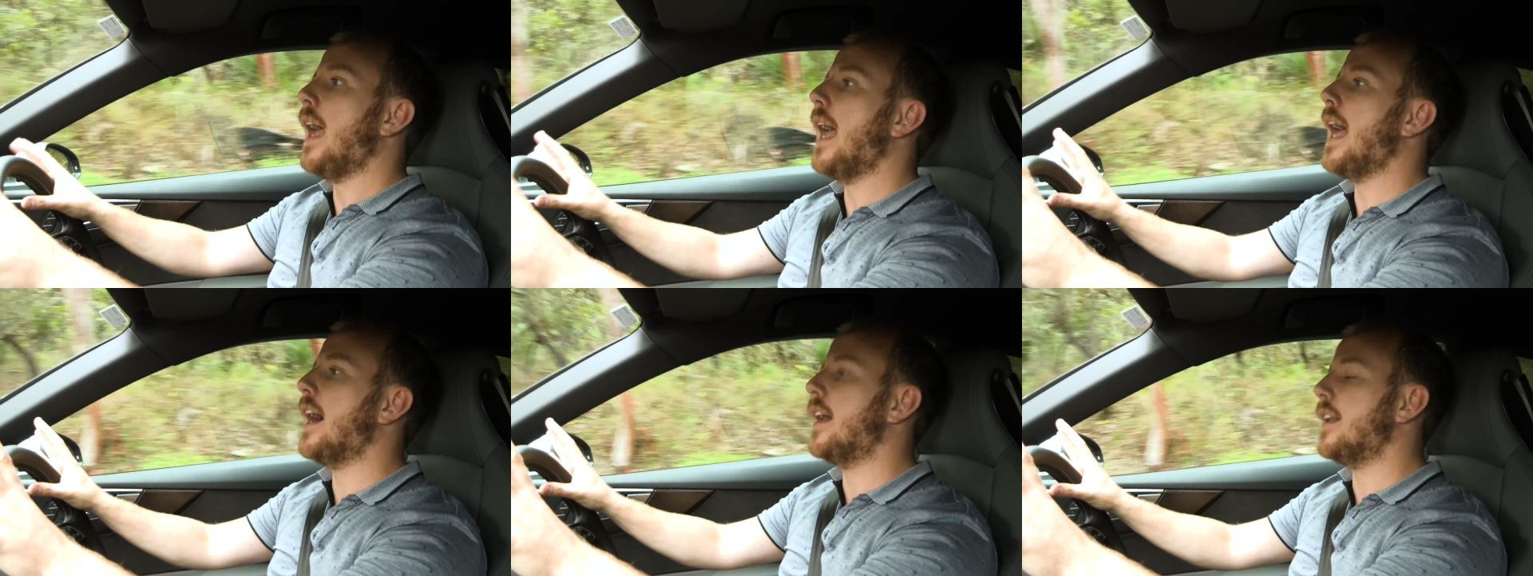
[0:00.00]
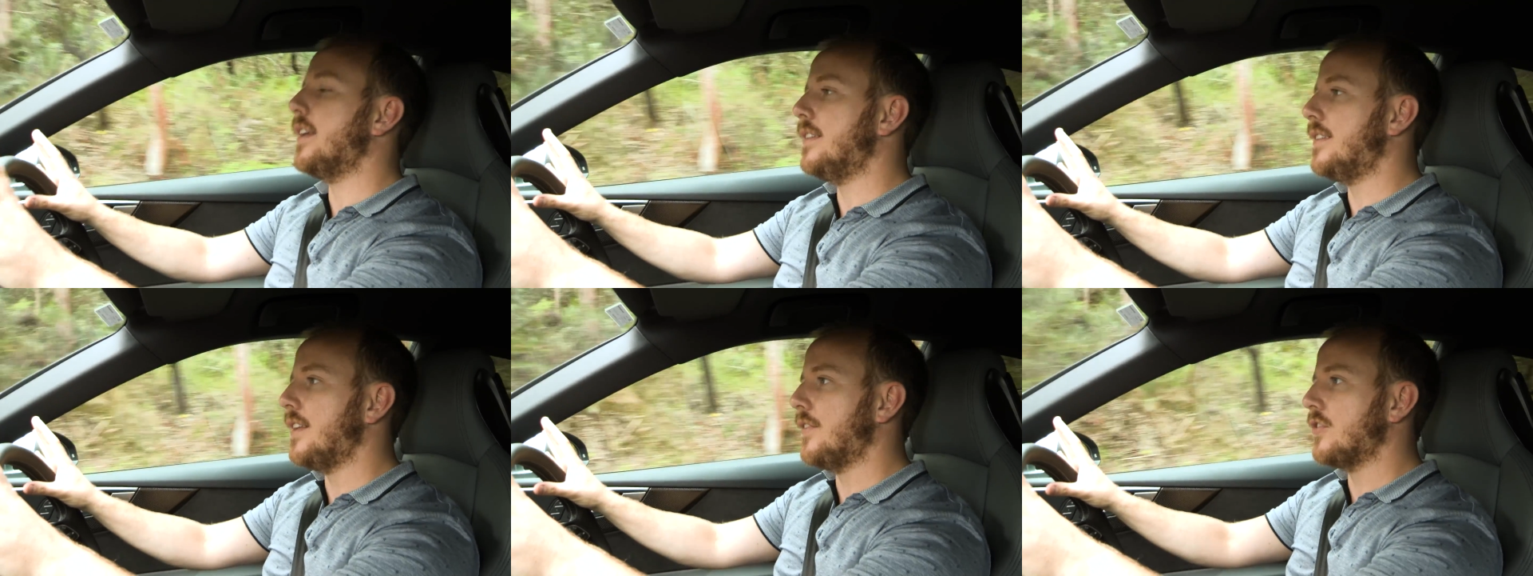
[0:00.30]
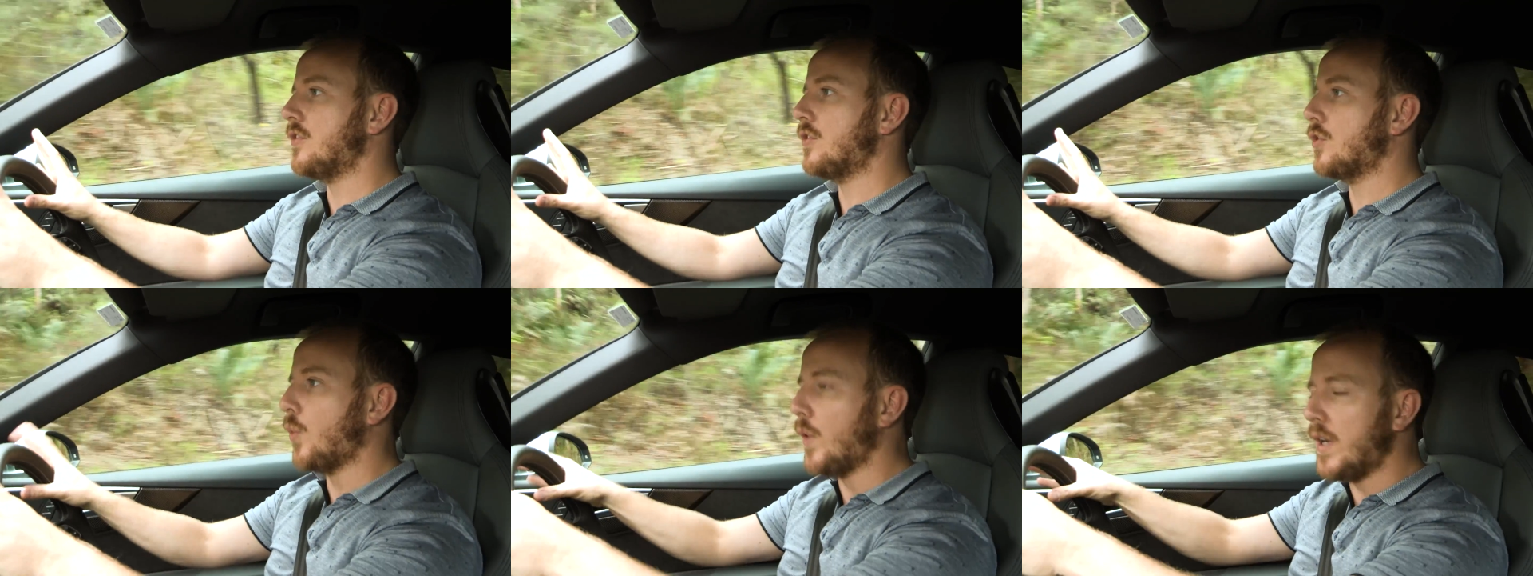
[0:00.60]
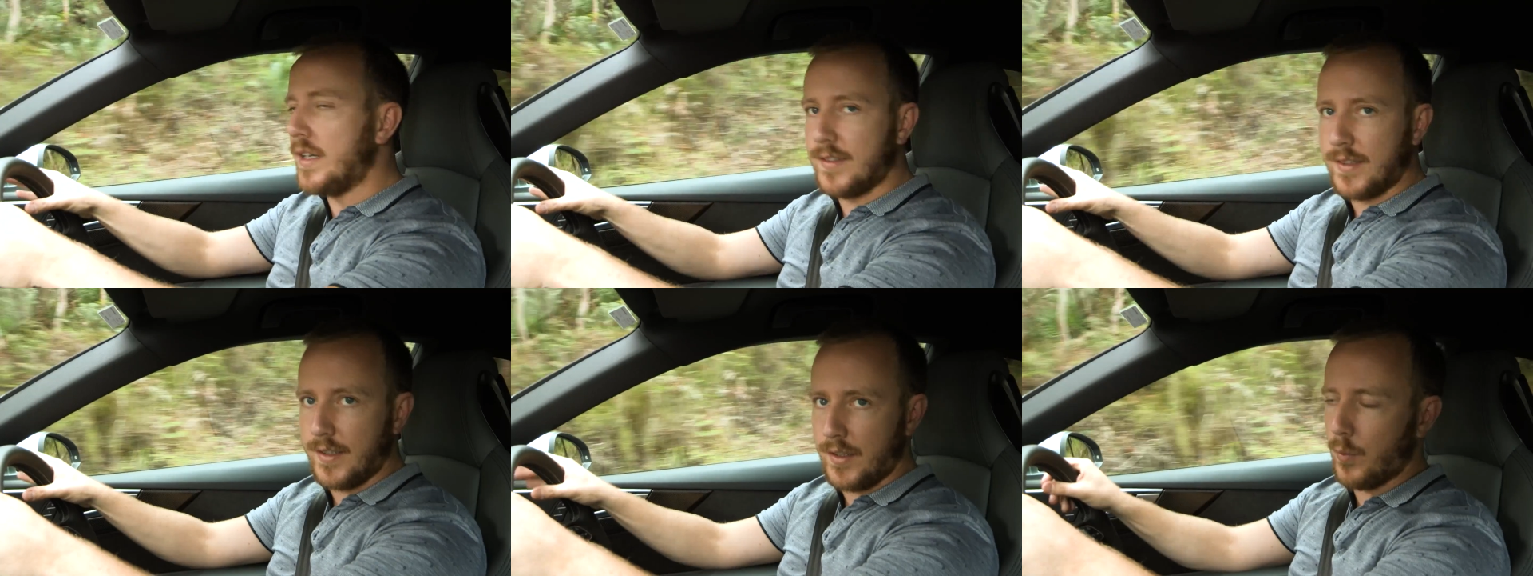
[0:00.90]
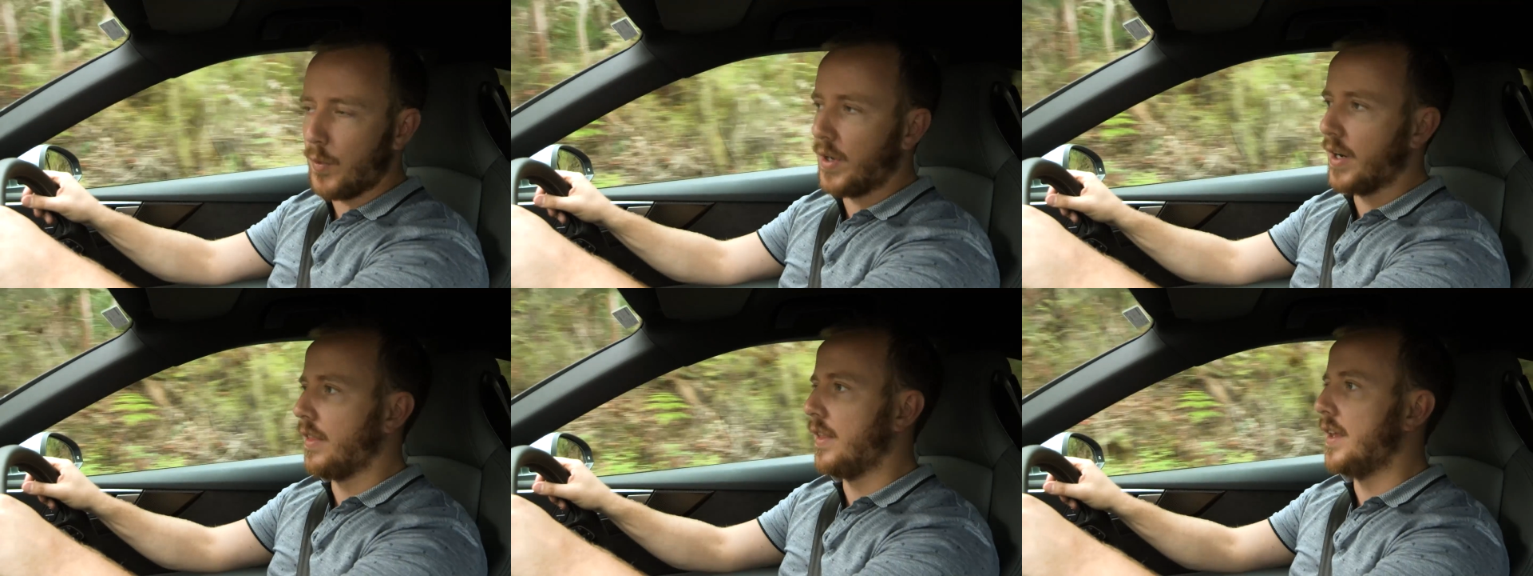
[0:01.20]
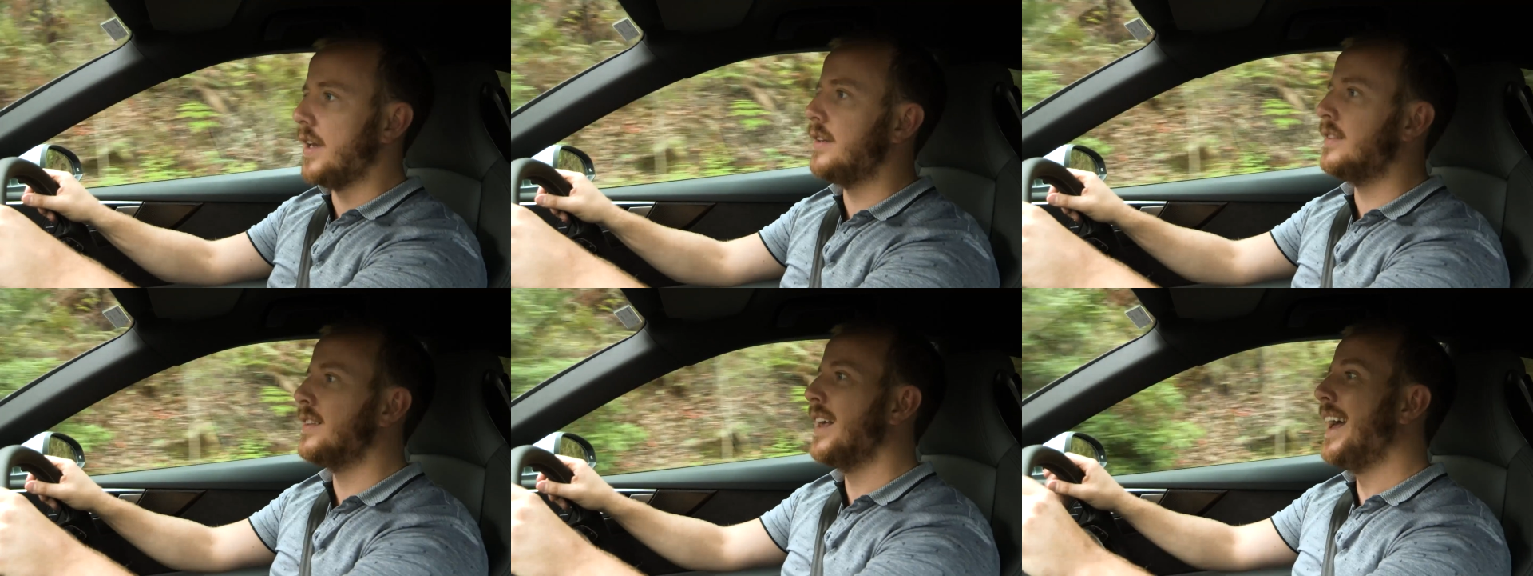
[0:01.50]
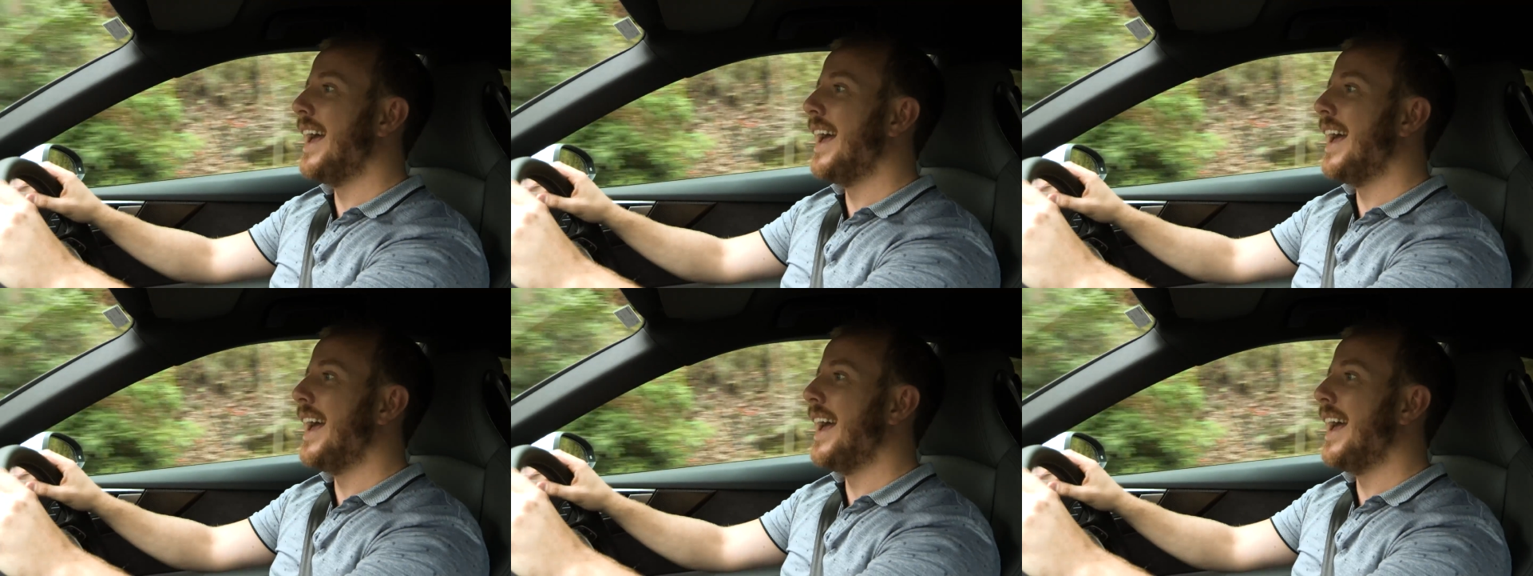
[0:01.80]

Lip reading: Audi has ever squeezed into one of these,